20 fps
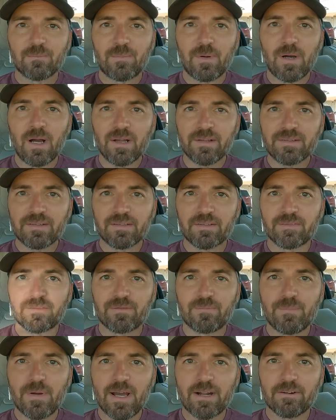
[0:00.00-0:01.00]

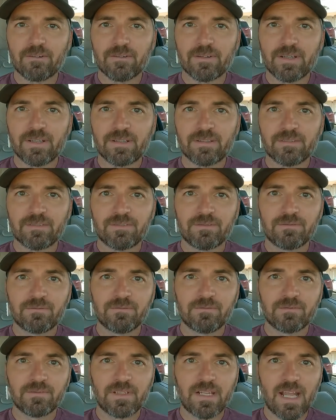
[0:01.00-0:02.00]
positive battery
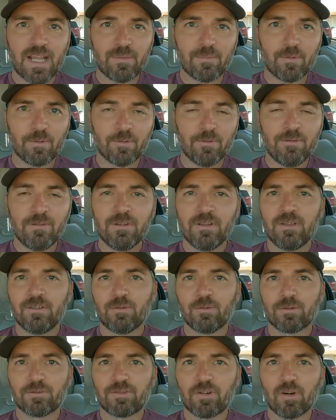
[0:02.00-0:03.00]
cable
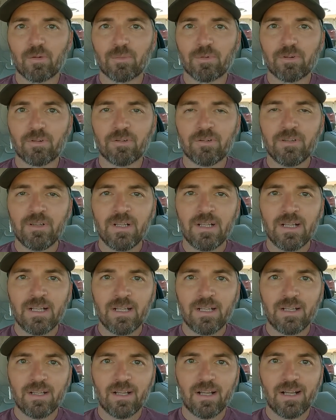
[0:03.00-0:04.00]
or terminal,
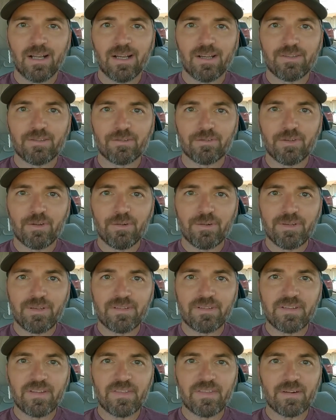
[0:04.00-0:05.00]
you'll
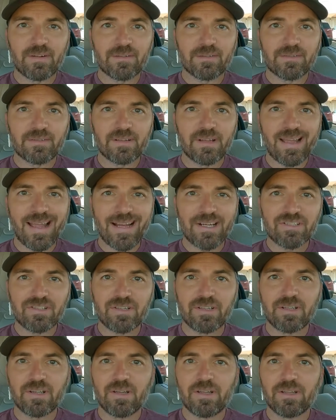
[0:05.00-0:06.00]
notice that there's
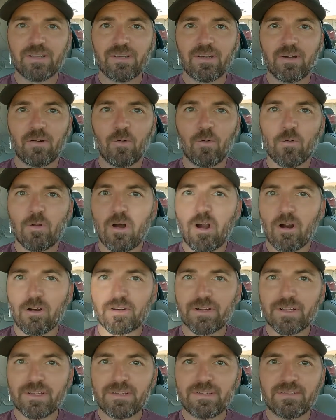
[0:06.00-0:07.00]
actually a whole
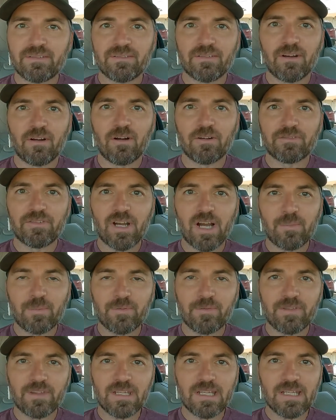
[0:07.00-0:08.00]
harness on top
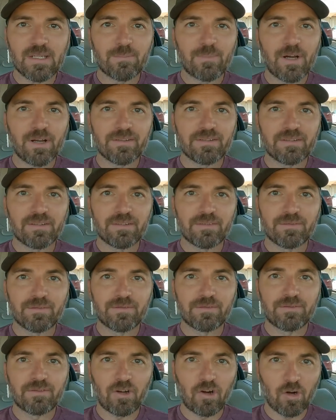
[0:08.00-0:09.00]
of the
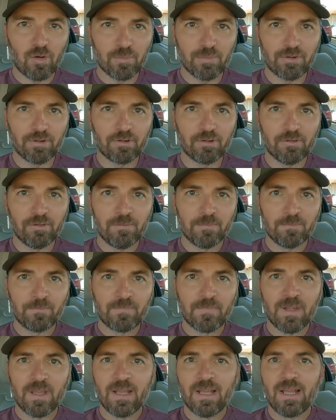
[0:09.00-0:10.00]
positive terminal,
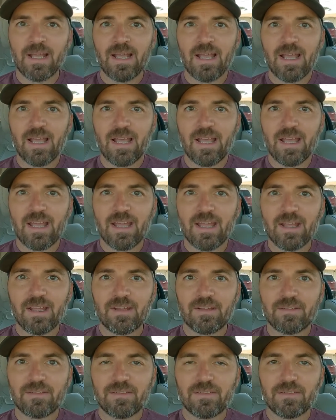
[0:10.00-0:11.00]

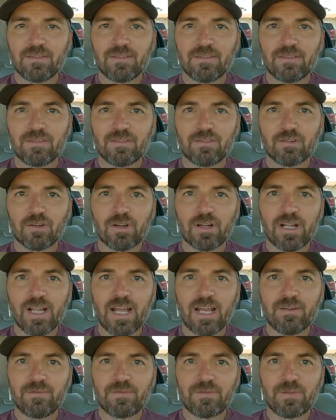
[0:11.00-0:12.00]
and you're going to
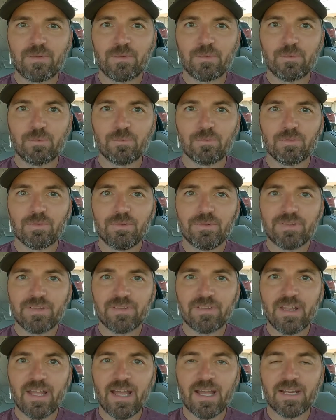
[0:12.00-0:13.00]
have to
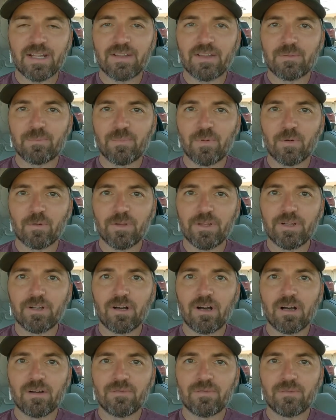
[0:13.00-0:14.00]
loosen that and then pull it
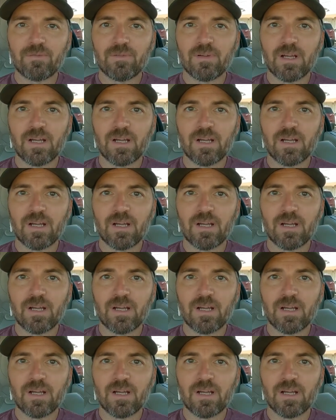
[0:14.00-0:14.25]
off